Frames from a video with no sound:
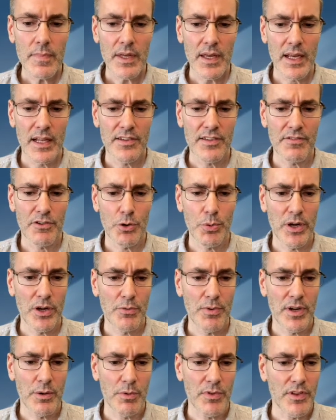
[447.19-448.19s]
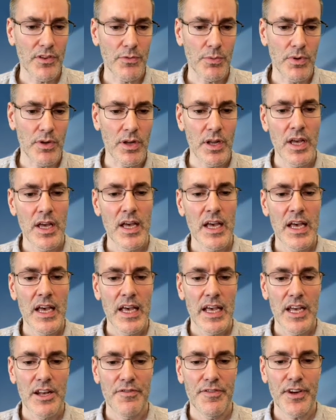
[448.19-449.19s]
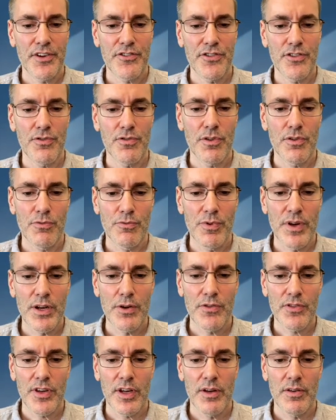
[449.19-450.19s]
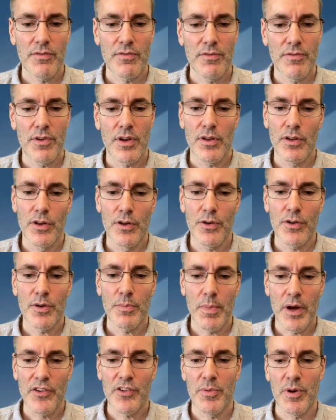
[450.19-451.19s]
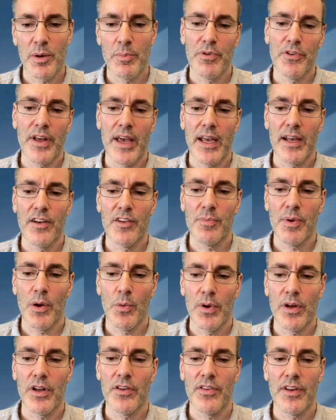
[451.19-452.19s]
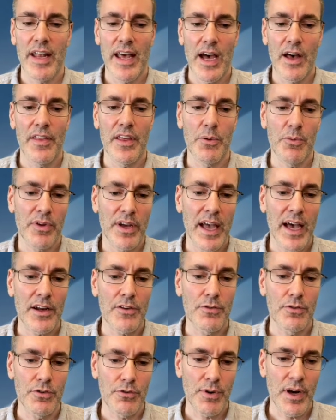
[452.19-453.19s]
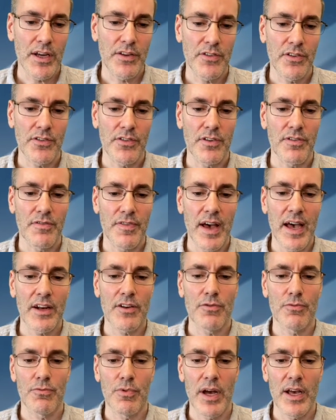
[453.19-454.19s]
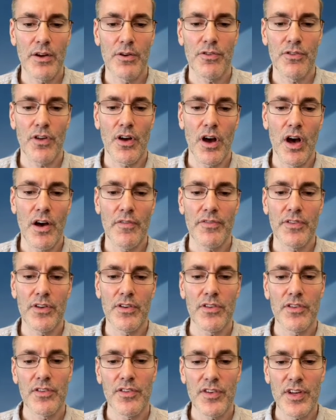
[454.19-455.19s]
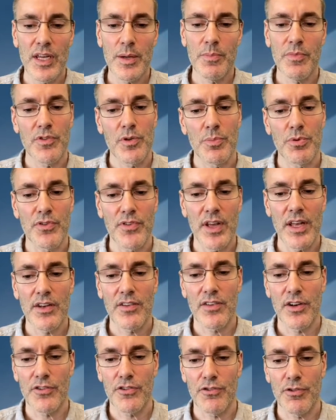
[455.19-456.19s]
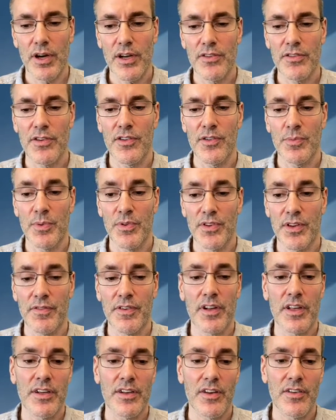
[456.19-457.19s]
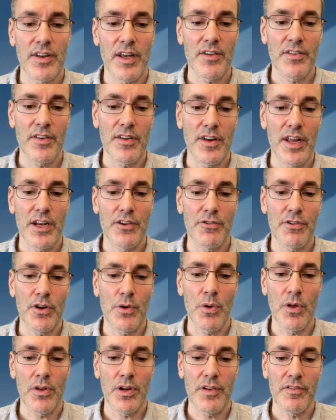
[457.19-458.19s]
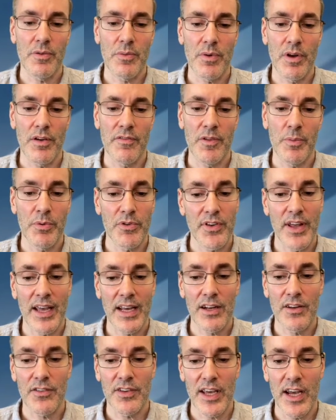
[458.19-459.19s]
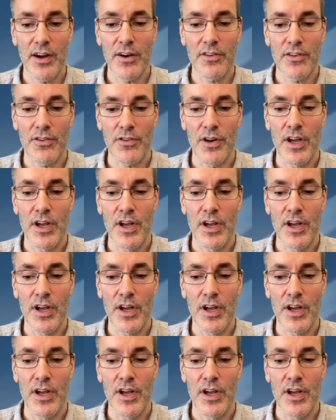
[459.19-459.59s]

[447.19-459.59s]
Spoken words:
Okay, let's have a quick read with this one. In fiction, readers can learn much about a protagonist by witnessing how they react to a crisis. In fact, writers often seem to present such crises specifically to test the nature and quality of the protagonist's character.